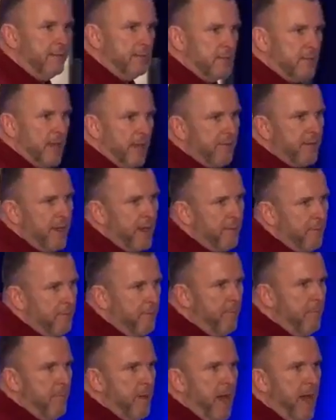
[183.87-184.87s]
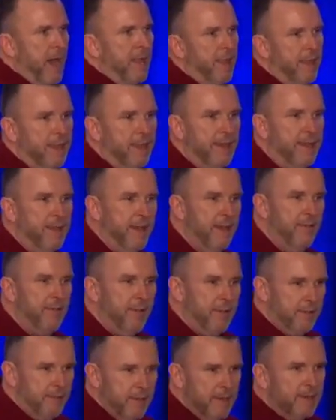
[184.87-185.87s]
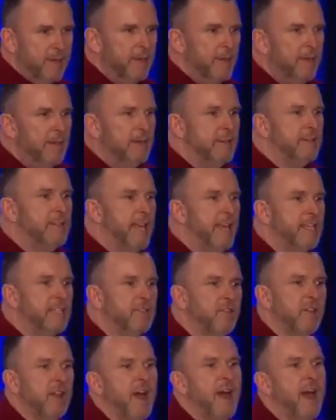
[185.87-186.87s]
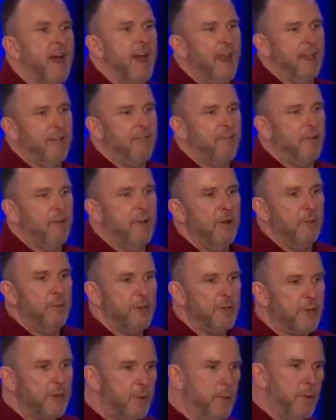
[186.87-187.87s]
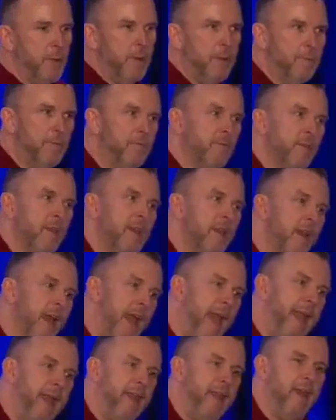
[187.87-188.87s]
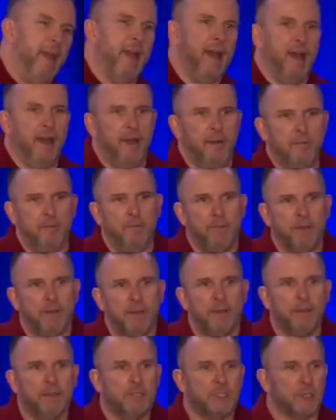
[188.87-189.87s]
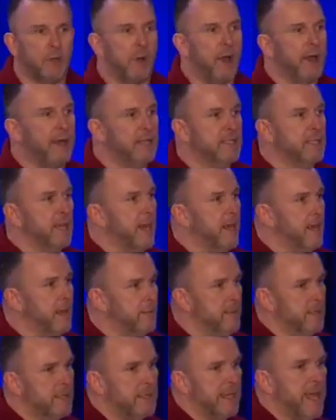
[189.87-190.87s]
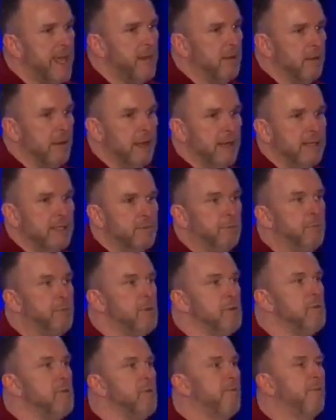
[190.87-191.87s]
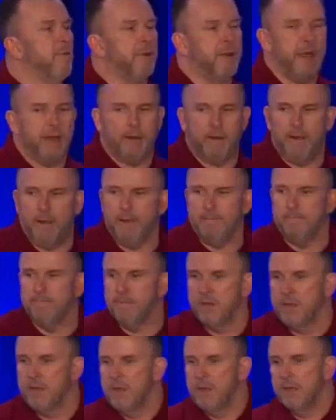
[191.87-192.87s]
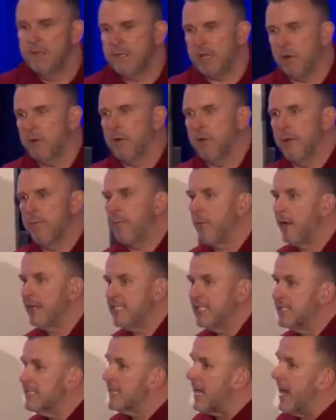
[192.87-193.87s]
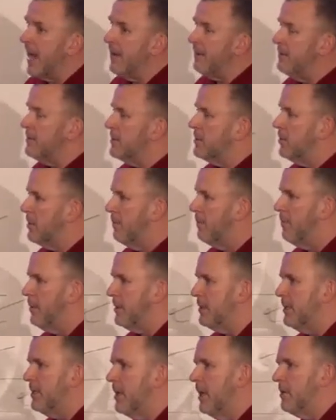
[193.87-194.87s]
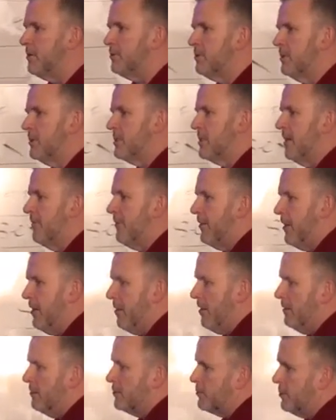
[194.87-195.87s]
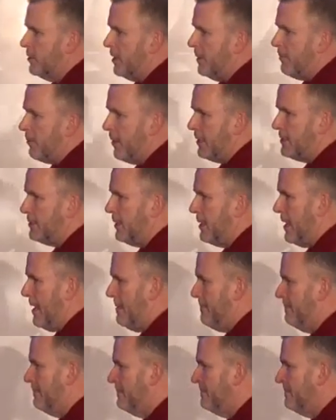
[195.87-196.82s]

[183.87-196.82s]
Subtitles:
So I've got, oddly enough, a tasteful eye for home decor. And so I designed in this candle line, this beautiful candle line. So I wanted to impress this guy. He sold $1 billion worth of stuff a year. I was really impressed with him.